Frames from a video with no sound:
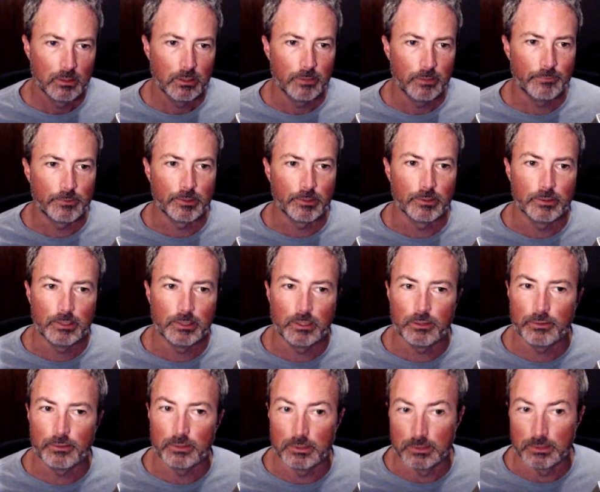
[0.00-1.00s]
if current
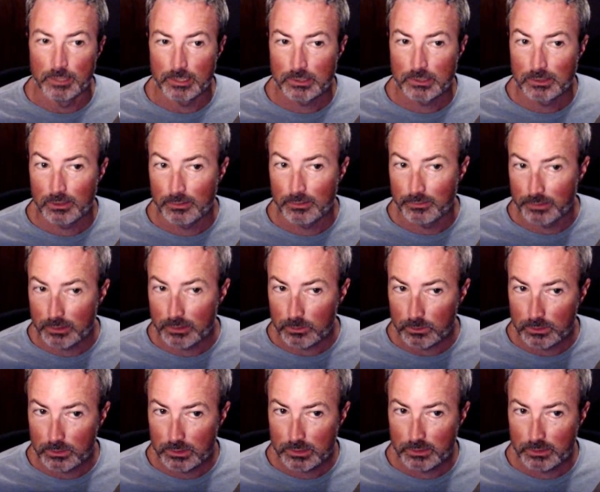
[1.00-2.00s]
health is less than or equal
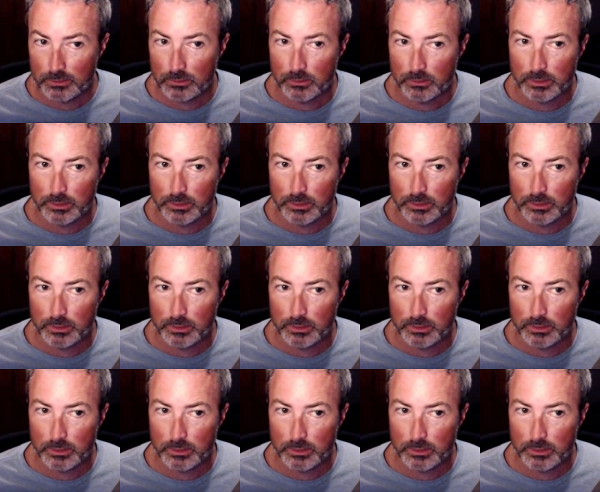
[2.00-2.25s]
to 0,